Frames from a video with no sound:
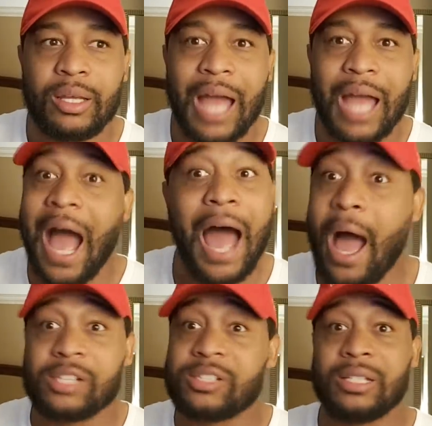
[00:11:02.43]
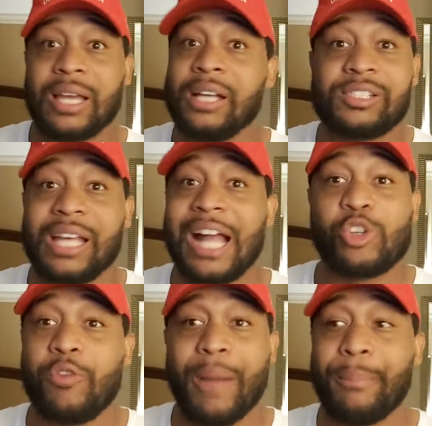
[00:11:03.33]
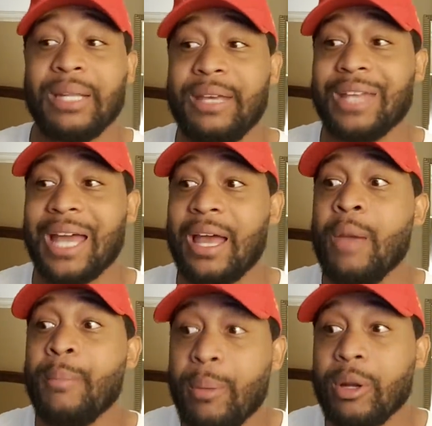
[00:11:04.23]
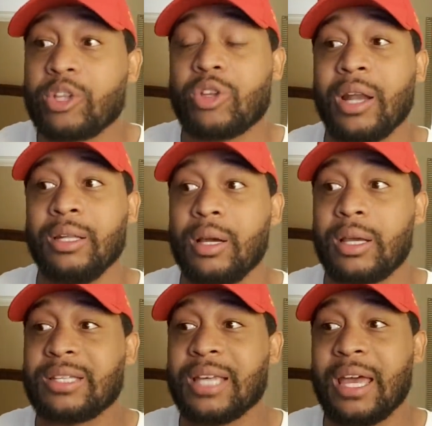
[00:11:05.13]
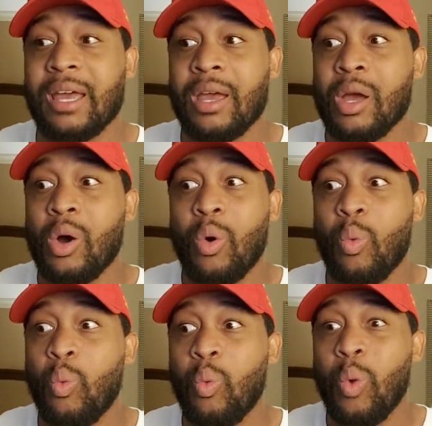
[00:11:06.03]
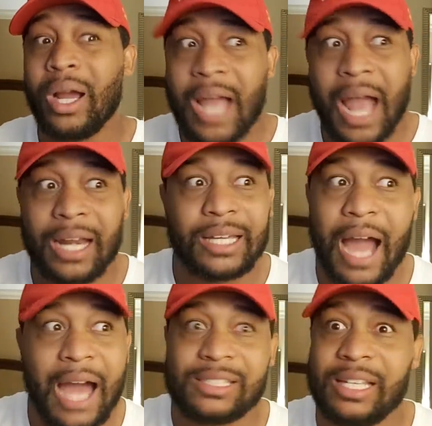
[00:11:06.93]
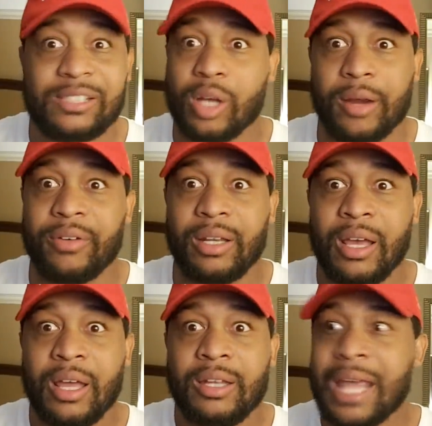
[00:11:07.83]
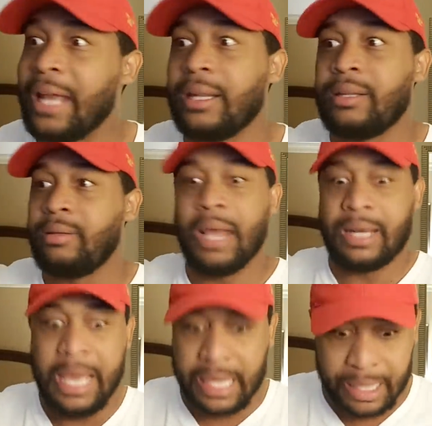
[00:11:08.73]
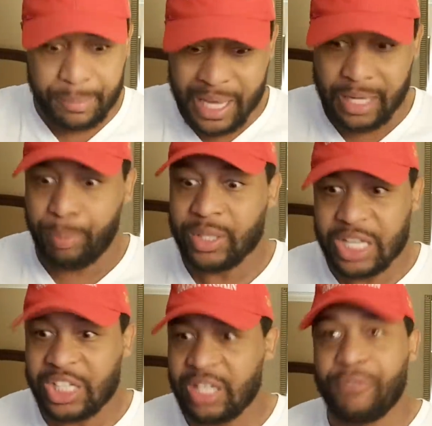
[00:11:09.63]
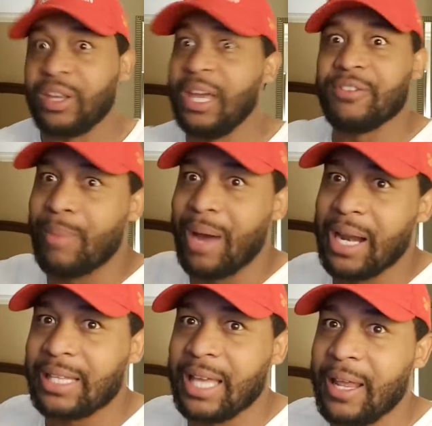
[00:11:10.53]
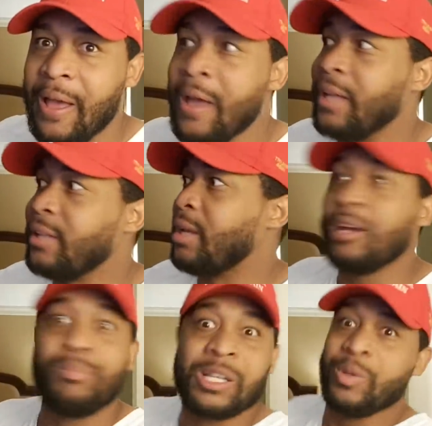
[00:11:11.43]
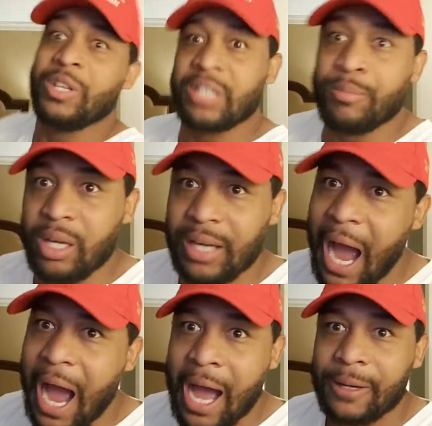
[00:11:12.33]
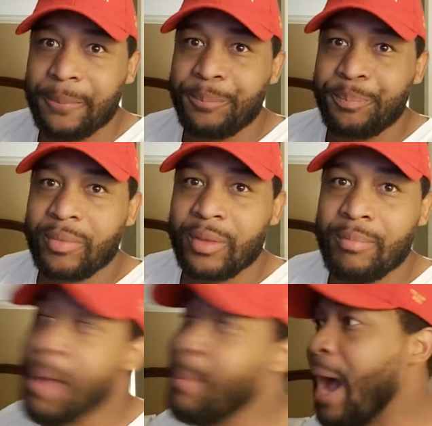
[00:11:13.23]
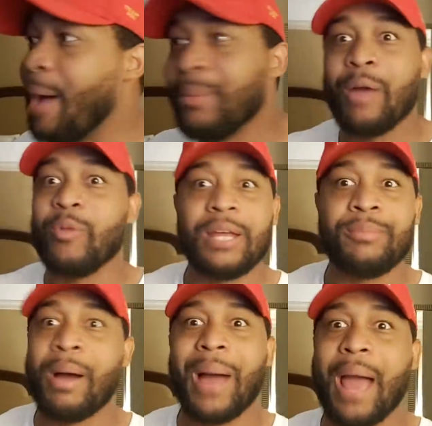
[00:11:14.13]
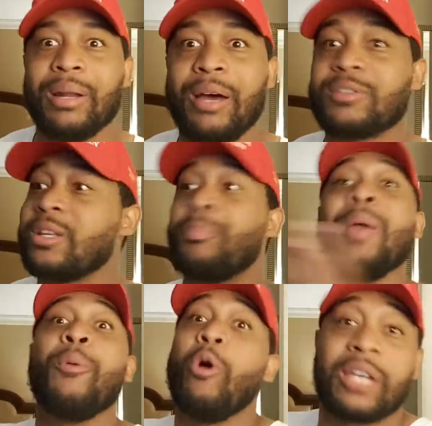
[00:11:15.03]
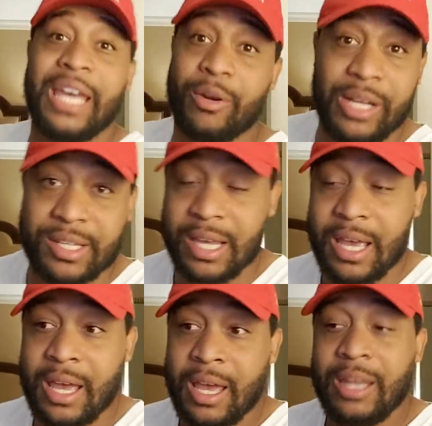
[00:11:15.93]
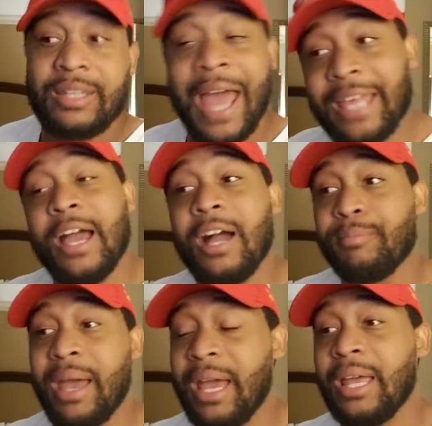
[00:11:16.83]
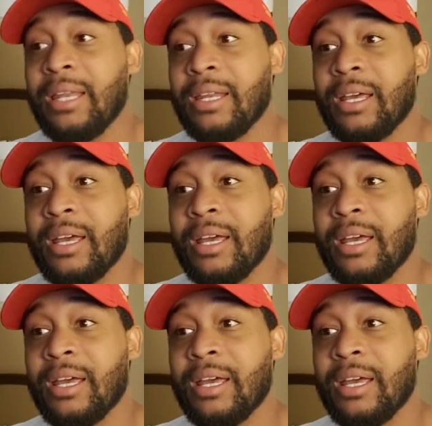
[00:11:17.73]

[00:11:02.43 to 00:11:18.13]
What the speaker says: I honestly, the honest to God truth, I believe that. People are starting to look and say, what kind of God is he serving that he can be in the position to forgive somebody like that? There must be something to God. Maybe I'm not reading my Bible enough. Some people are curious. That young man